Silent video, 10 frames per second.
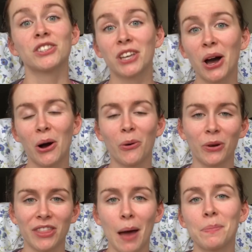So
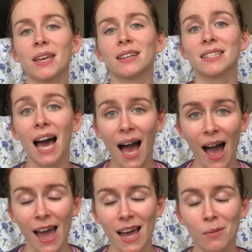with that being a
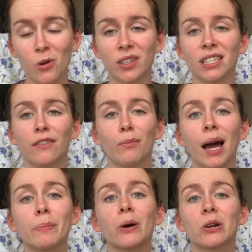tie, I'm going to give
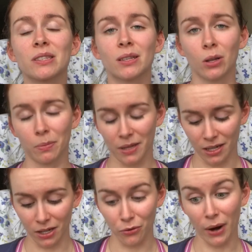my personal
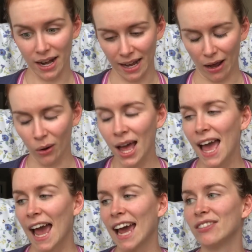opinion right now,
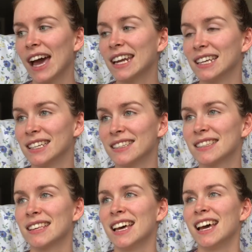and that is,